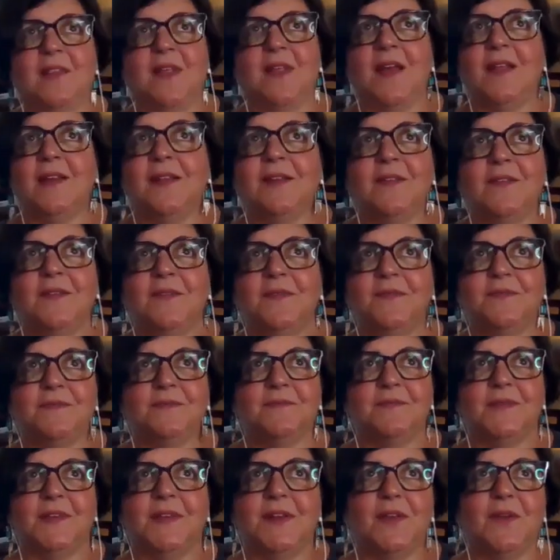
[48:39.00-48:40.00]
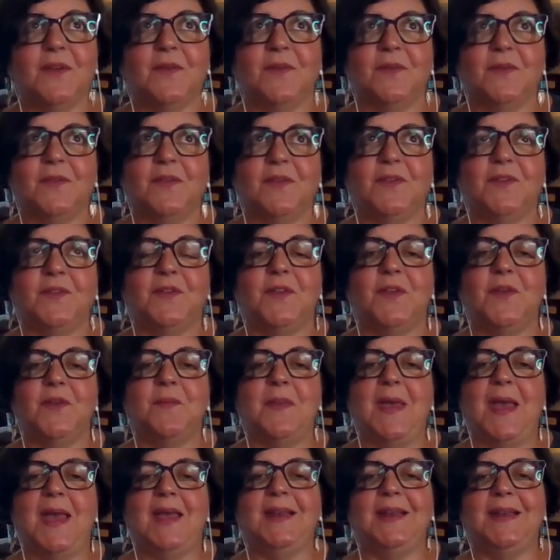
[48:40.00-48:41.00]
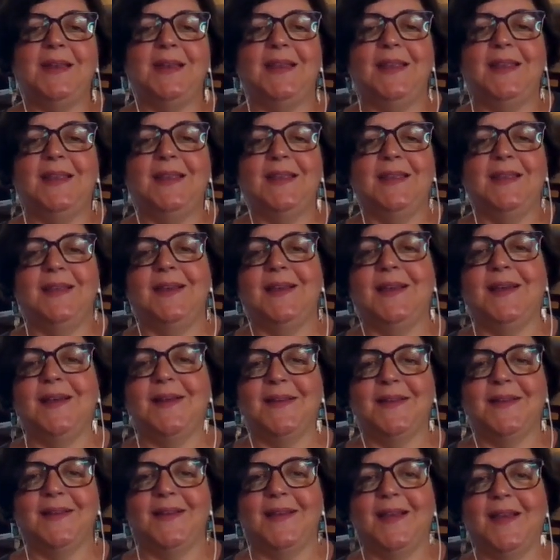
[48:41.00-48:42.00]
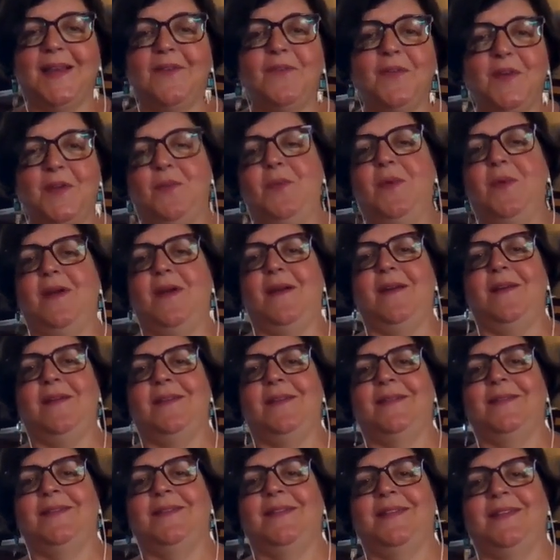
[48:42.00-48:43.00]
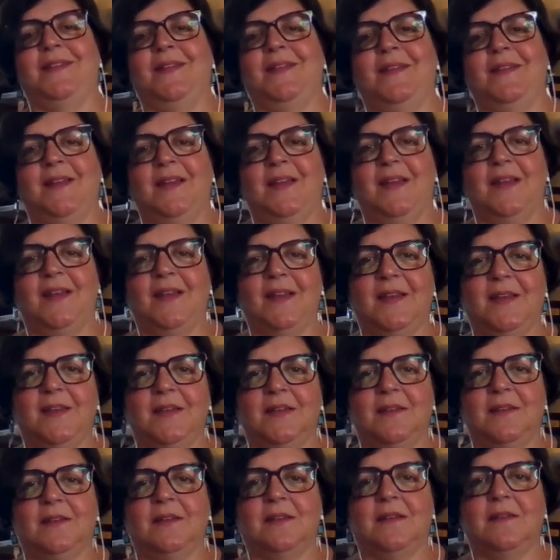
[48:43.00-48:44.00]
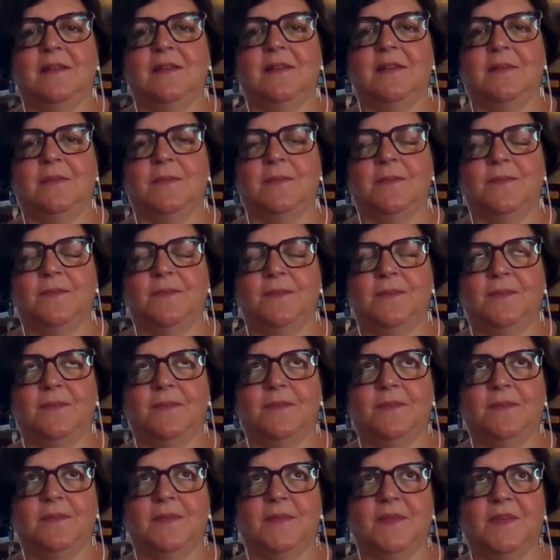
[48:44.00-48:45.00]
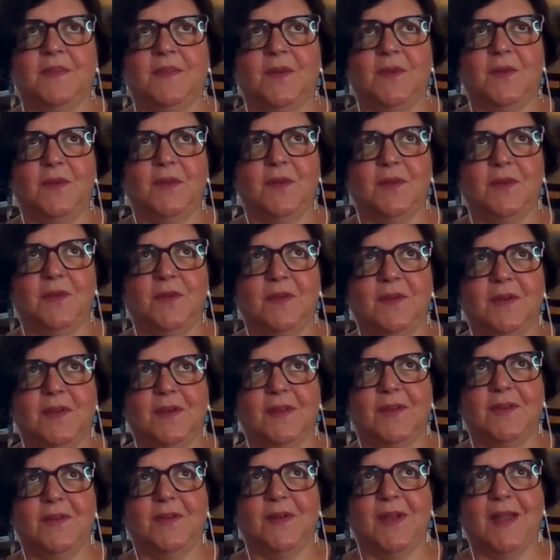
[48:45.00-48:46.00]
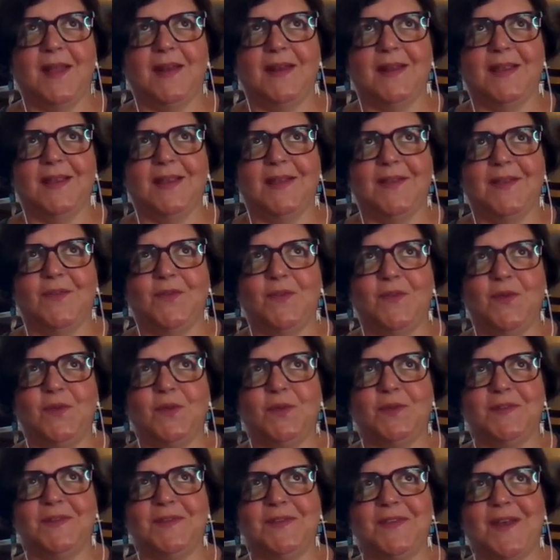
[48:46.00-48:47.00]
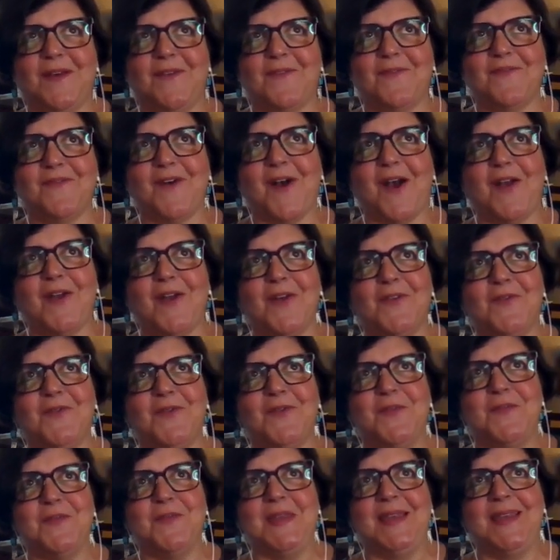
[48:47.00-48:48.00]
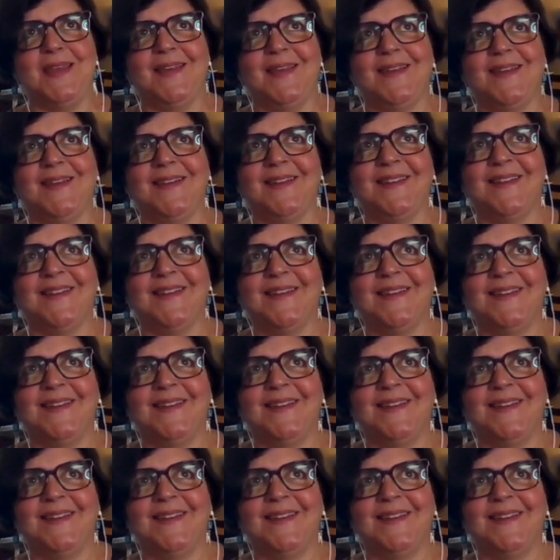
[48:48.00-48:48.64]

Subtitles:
a lot of, you know, there's humanity everywhere. And so you're adding fuel to that fire for me.